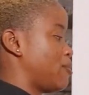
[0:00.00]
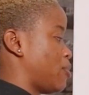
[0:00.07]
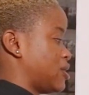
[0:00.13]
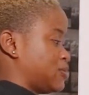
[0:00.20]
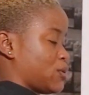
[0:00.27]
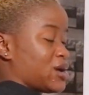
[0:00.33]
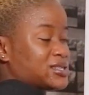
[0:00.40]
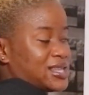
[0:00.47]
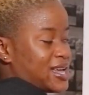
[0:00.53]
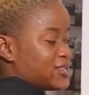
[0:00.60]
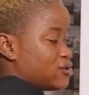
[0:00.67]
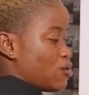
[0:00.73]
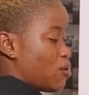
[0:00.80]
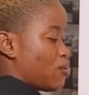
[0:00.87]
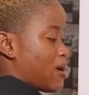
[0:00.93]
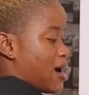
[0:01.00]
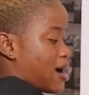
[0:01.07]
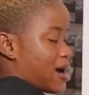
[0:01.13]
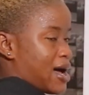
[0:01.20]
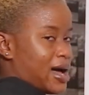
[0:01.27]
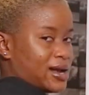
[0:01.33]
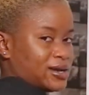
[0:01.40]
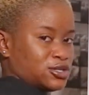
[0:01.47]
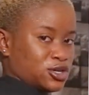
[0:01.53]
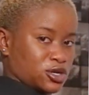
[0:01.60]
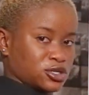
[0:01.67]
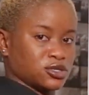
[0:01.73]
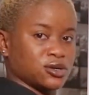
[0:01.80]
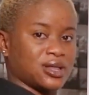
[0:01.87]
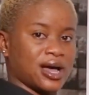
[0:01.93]
But because there's no rack, and
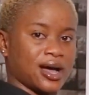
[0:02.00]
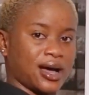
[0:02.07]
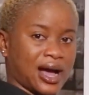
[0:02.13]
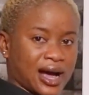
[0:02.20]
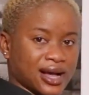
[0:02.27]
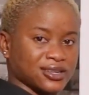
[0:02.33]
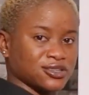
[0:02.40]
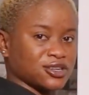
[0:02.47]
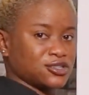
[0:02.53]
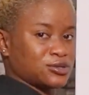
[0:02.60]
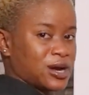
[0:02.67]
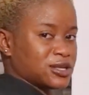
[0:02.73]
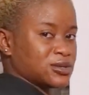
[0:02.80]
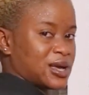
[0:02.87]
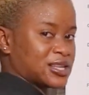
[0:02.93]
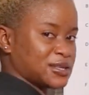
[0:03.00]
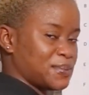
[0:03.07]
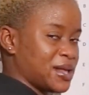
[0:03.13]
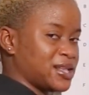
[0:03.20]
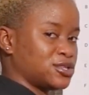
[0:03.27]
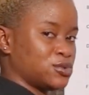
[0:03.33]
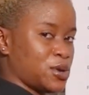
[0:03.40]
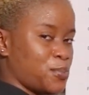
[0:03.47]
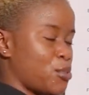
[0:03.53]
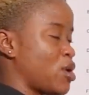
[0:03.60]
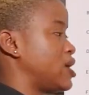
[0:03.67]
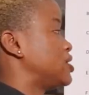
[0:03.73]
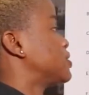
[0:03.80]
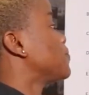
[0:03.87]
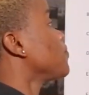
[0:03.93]
just so that I can just try to explain to you
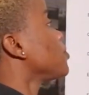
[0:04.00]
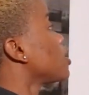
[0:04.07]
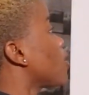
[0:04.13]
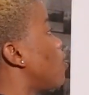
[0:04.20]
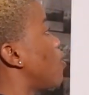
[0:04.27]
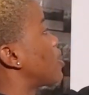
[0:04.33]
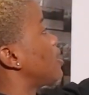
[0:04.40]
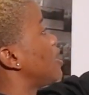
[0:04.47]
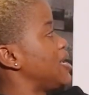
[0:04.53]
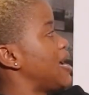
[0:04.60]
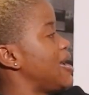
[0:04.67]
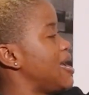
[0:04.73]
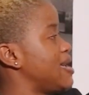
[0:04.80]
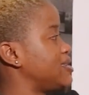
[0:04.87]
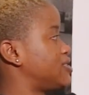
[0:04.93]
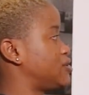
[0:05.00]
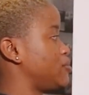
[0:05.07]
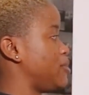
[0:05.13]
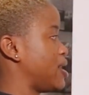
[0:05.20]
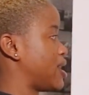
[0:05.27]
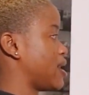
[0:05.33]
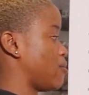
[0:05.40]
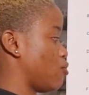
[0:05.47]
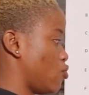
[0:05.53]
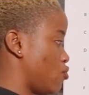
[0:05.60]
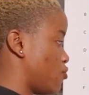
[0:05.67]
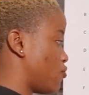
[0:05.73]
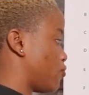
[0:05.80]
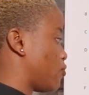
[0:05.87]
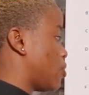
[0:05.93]
points. Okay, player A is to make a move.